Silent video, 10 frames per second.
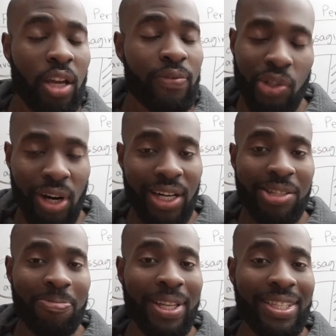if you try to
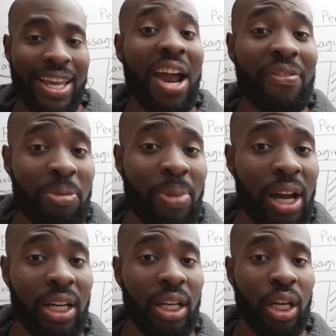speak to
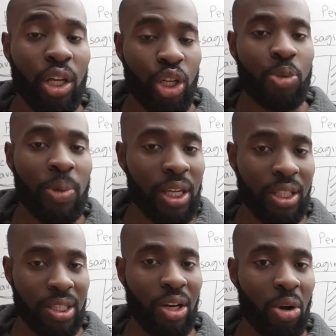everybody, you're
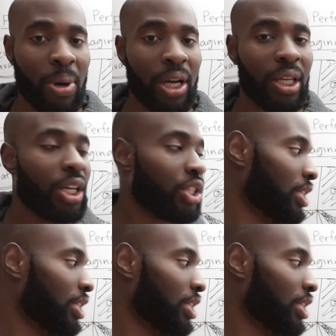speaking to nobody.